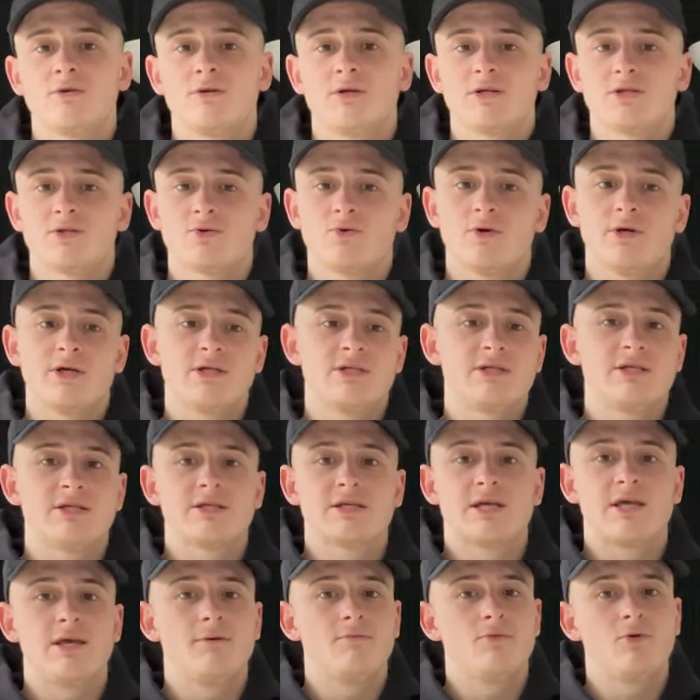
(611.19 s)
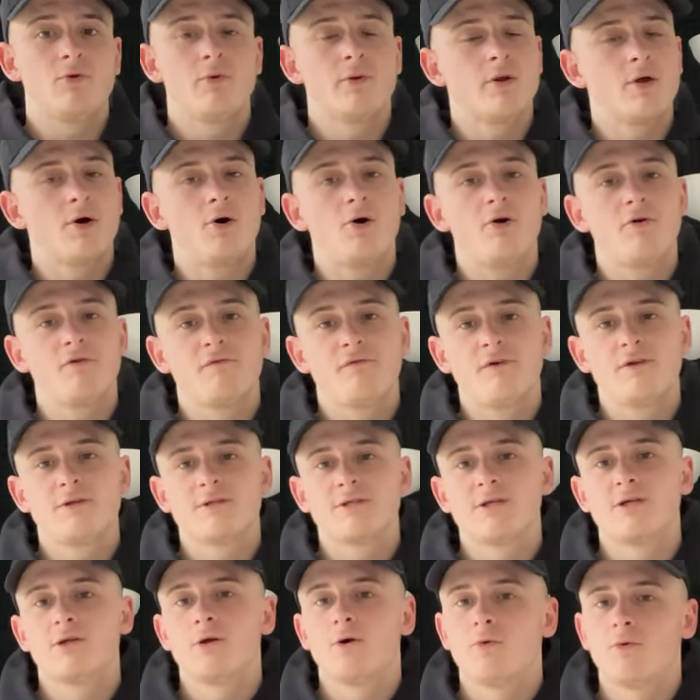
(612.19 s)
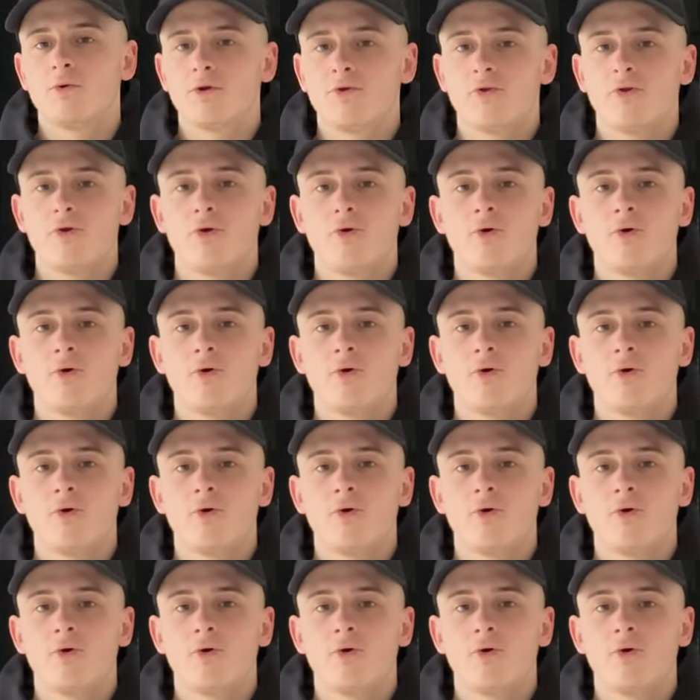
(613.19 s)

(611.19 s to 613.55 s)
It's not easy to keep doing the hard things that you don't want to